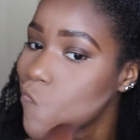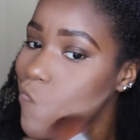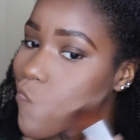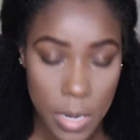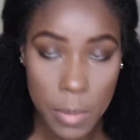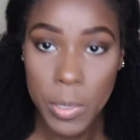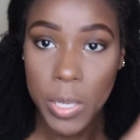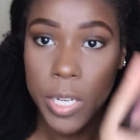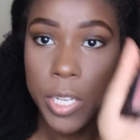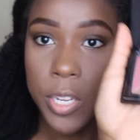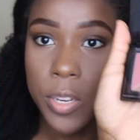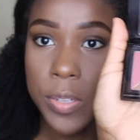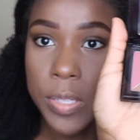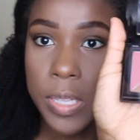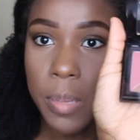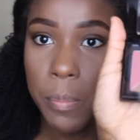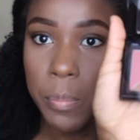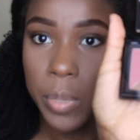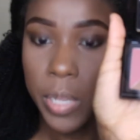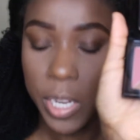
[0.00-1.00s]
And I'm gonna use
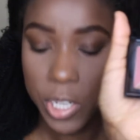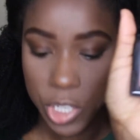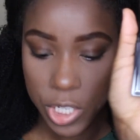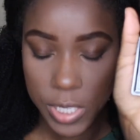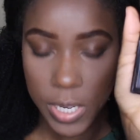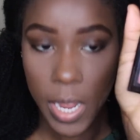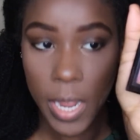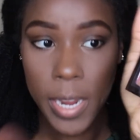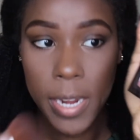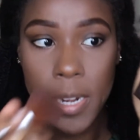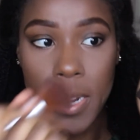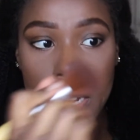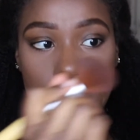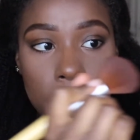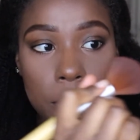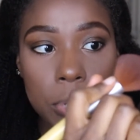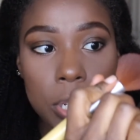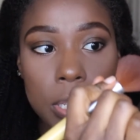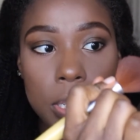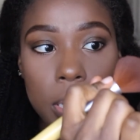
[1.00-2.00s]
the blush side, and
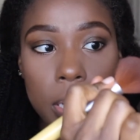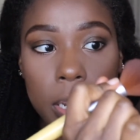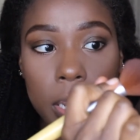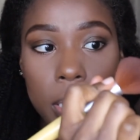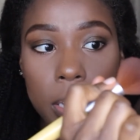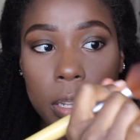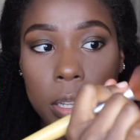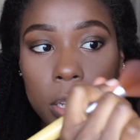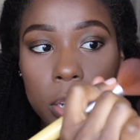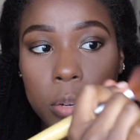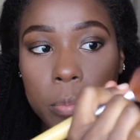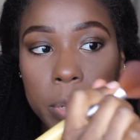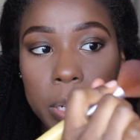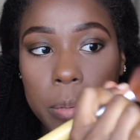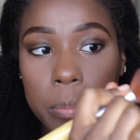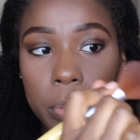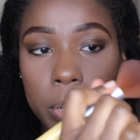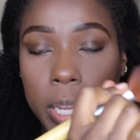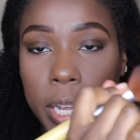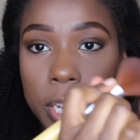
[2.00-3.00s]
I'm just gonna get a little bit
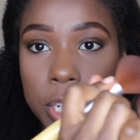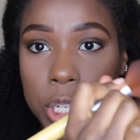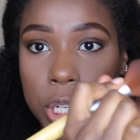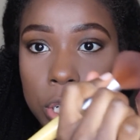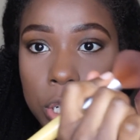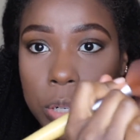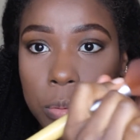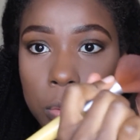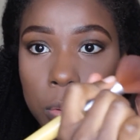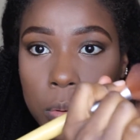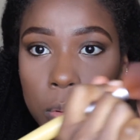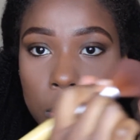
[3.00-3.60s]
of blush.